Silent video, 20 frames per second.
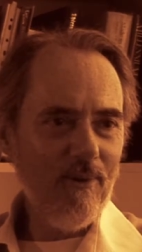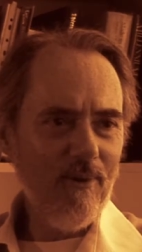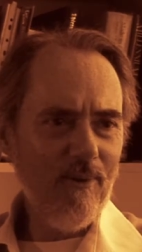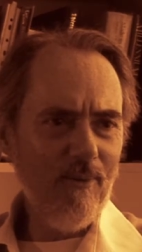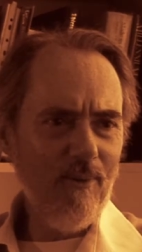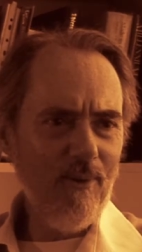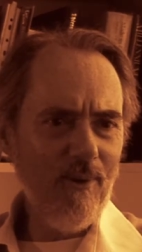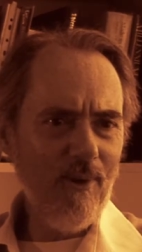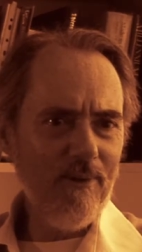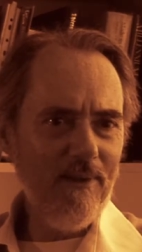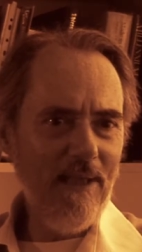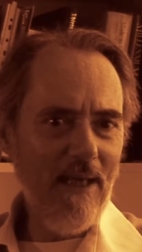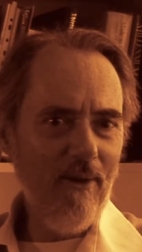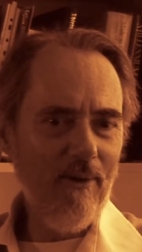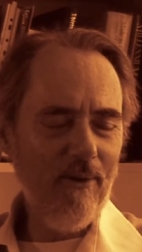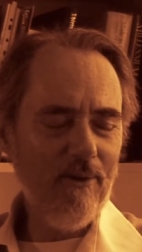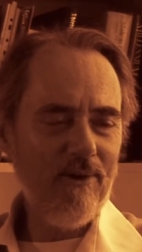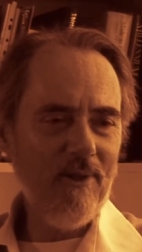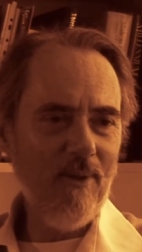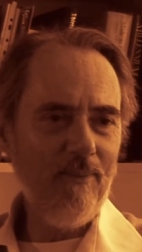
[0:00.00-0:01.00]
The world now,
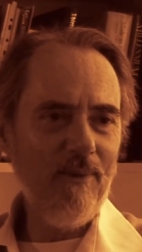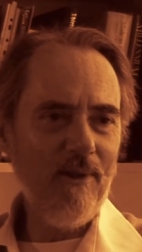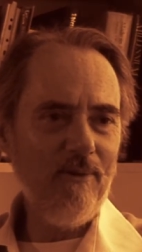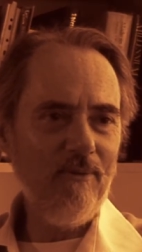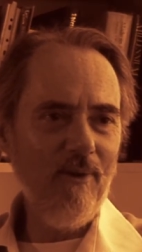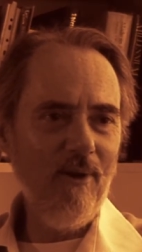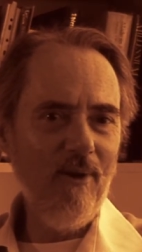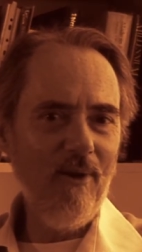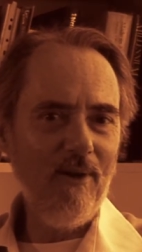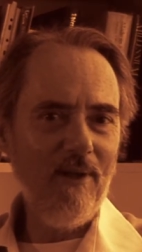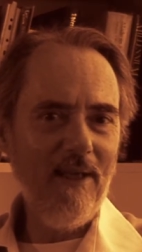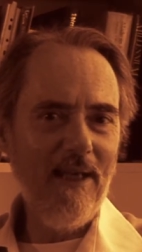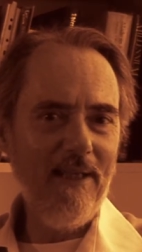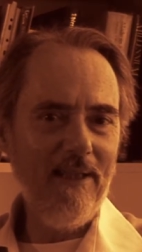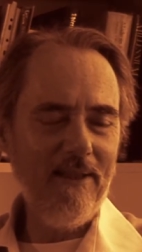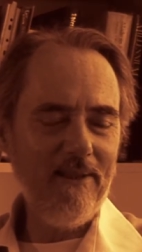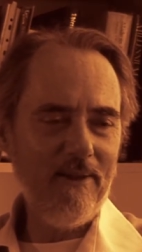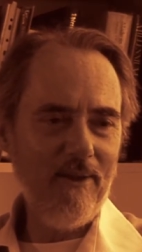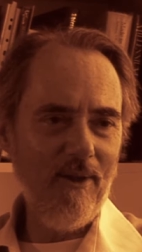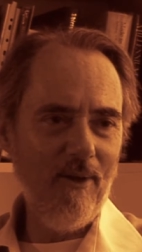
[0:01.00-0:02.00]
there's something wrong, and
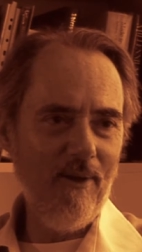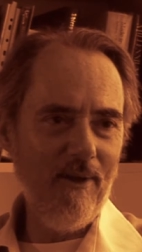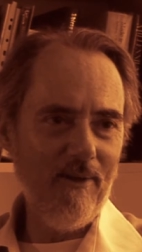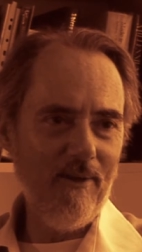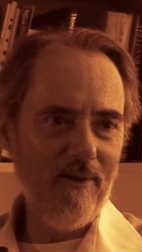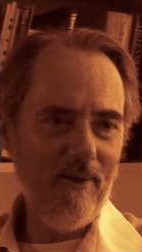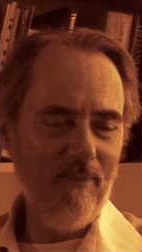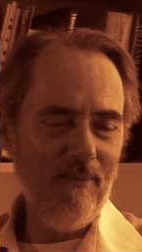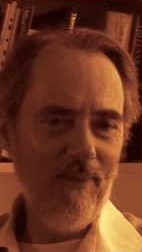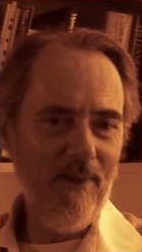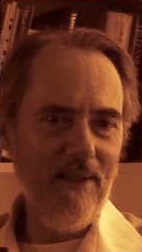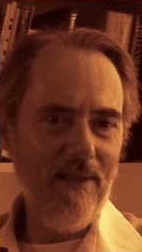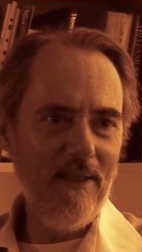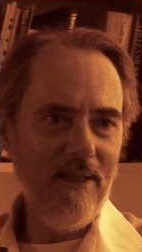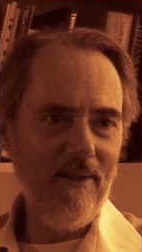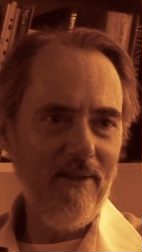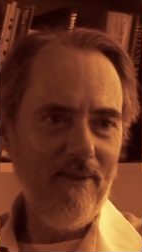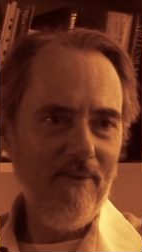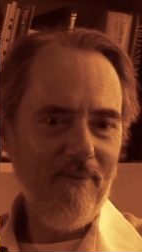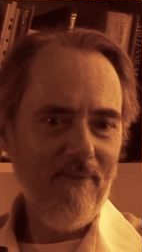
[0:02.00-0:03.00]
it's going
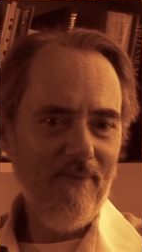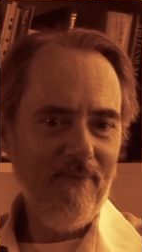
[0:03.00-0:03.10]
completely